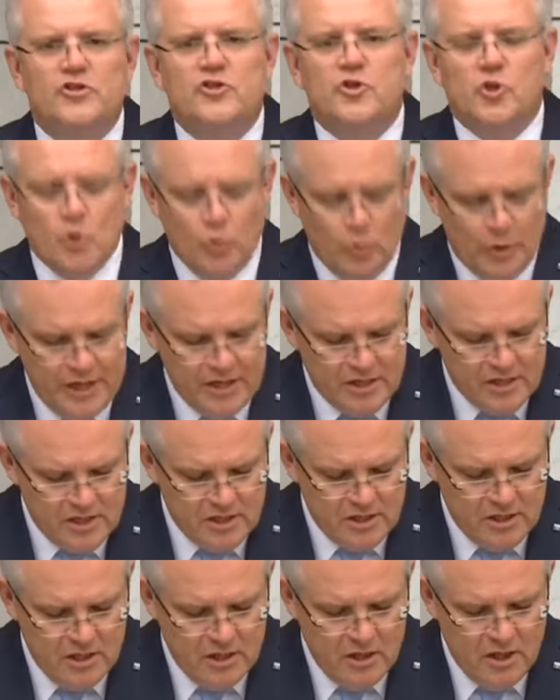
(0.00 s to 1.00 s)
the 2
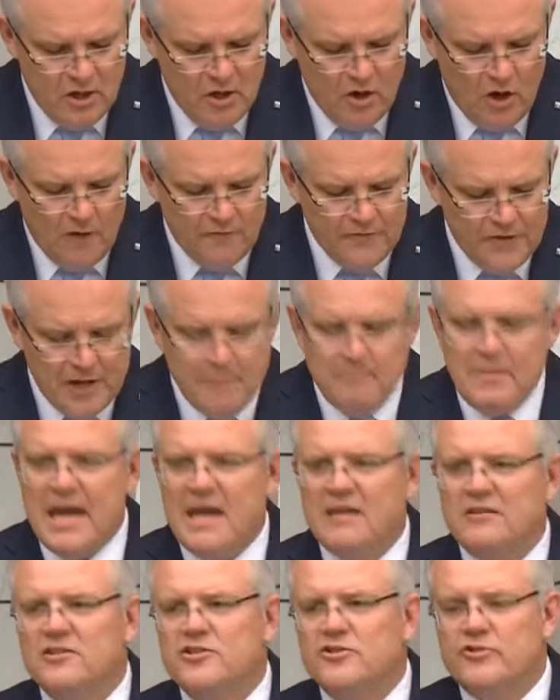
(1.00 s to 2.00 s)
weeks of their
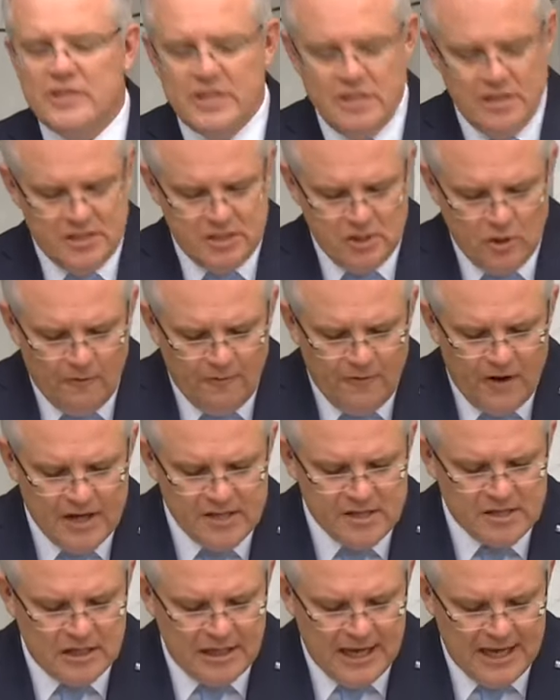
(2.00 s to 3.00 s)
mandatory
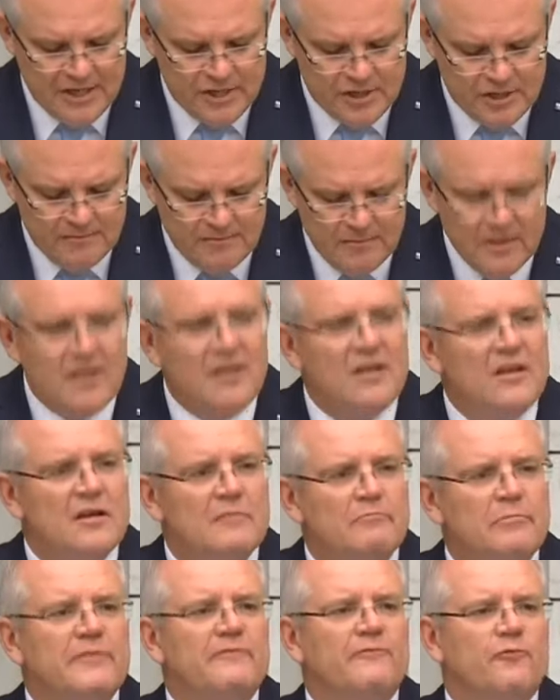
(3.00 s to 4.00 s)
self-isolation
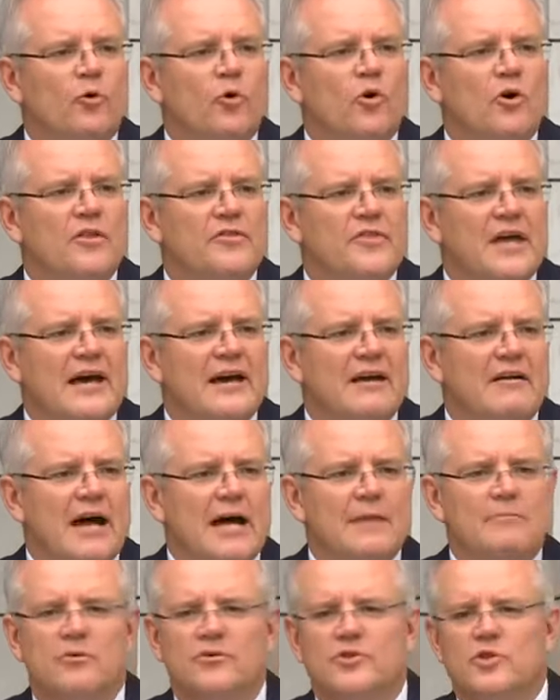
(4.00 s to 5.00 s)
before they
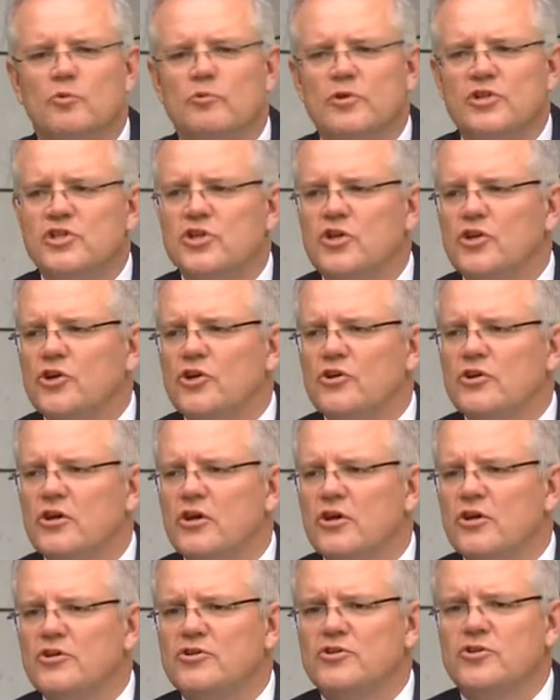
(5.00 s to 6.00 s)
are able to return
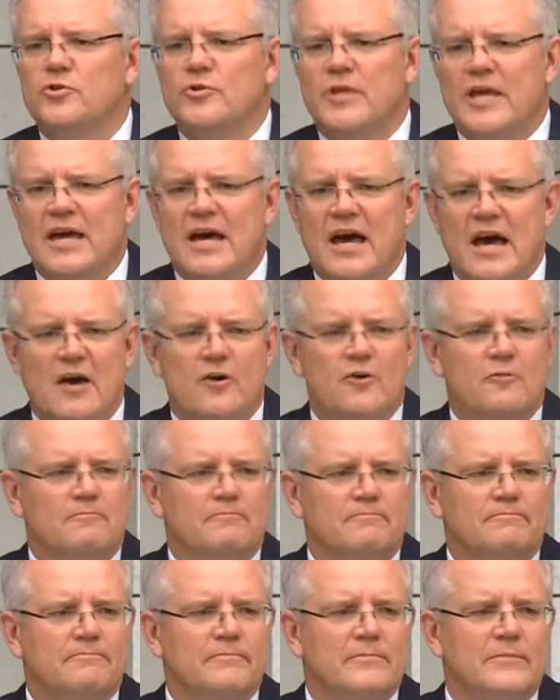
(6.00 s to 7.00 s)
to their
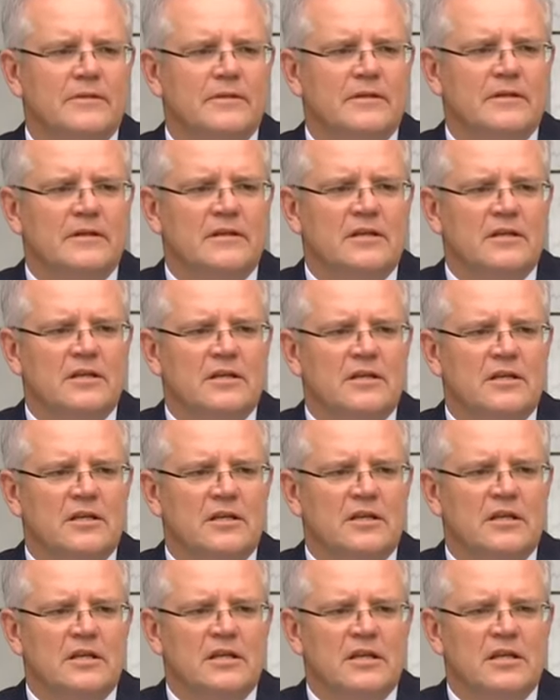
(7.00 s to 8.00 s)
home.
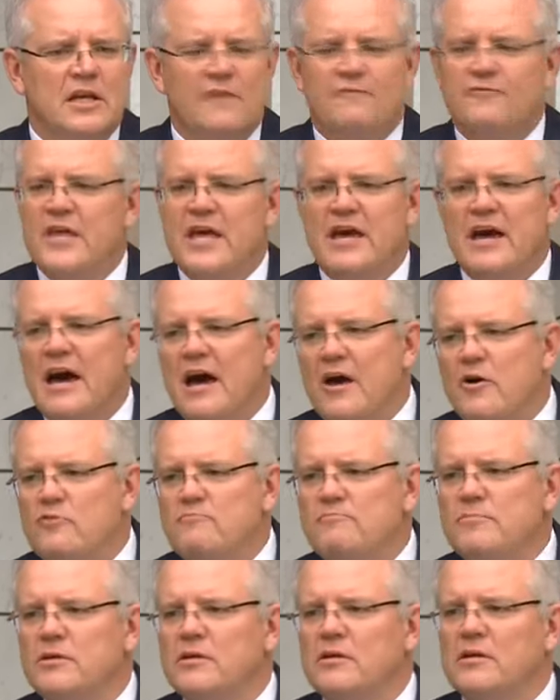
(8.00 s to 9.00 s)
If their
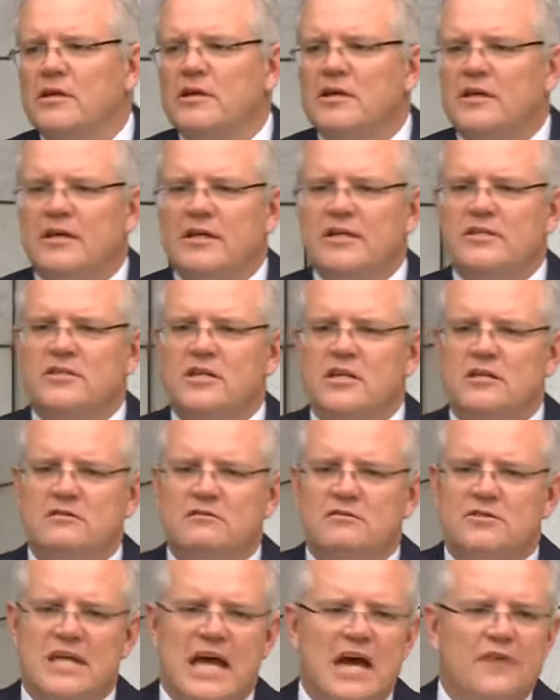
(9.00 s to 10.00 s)
home is
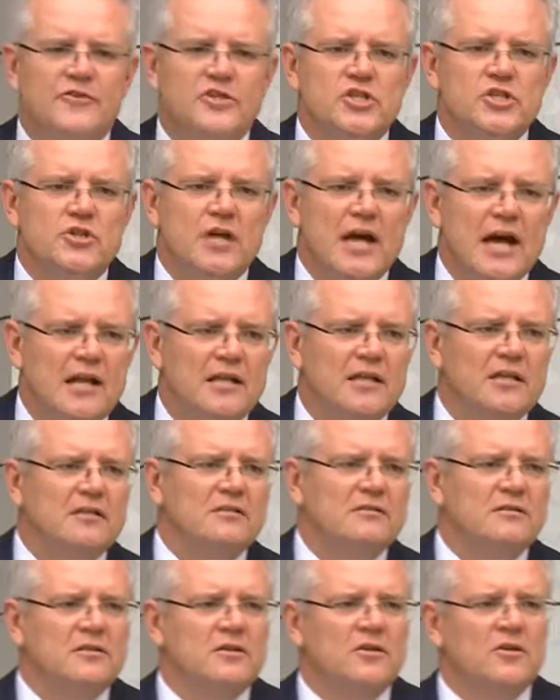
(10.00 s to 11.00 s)
in South
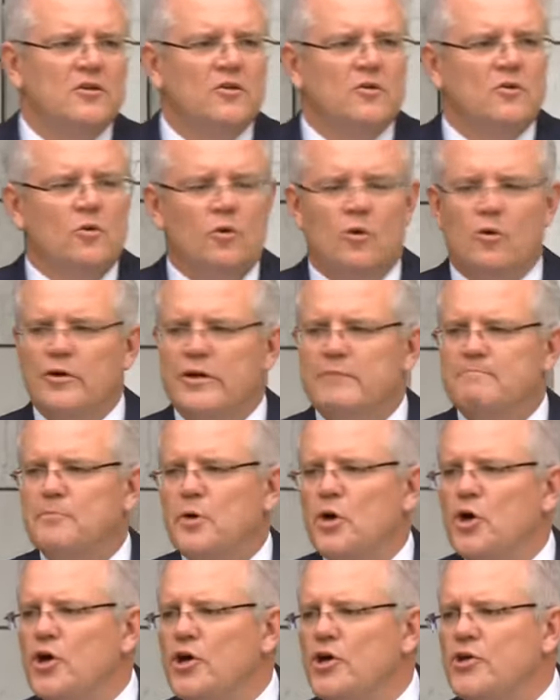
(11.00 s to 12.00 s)
Australia or in
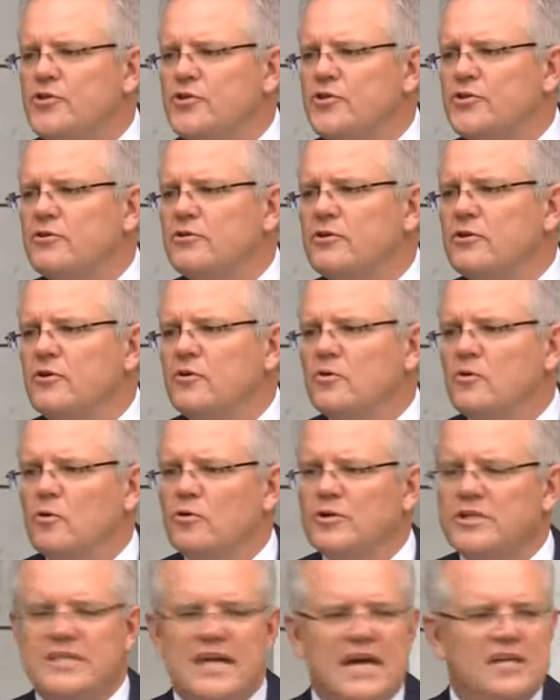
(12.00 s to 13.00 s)
Perth
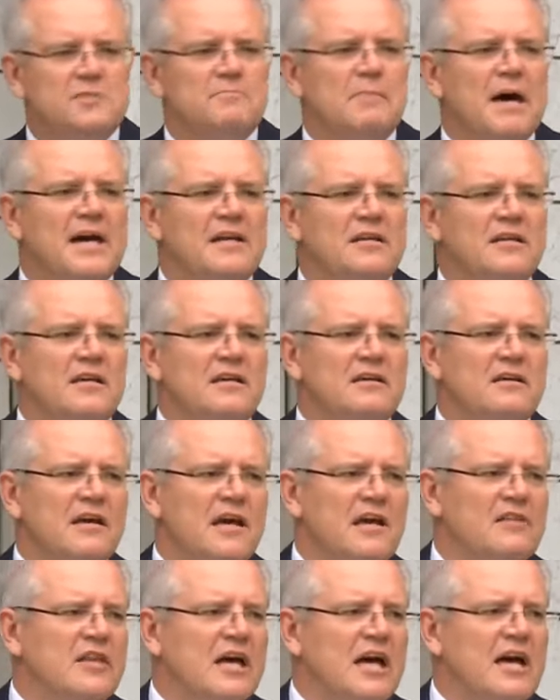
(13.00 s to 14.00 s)
or in Tasmania
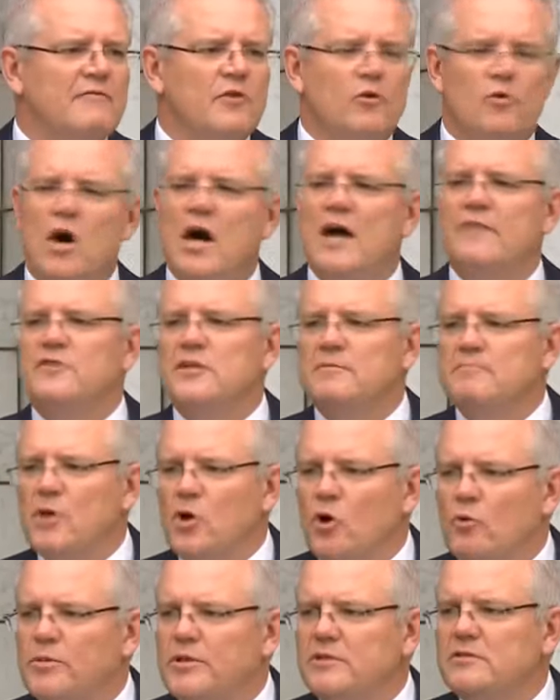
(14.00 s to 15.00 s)
and they have arrived in
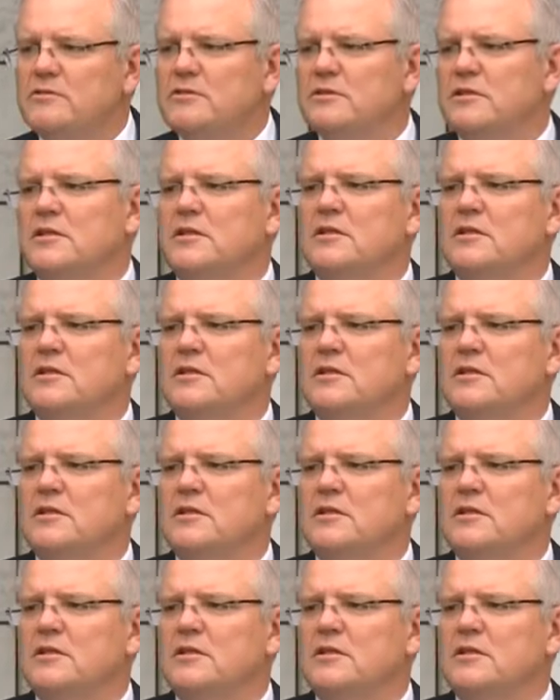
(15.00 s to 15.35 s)
Melbourne,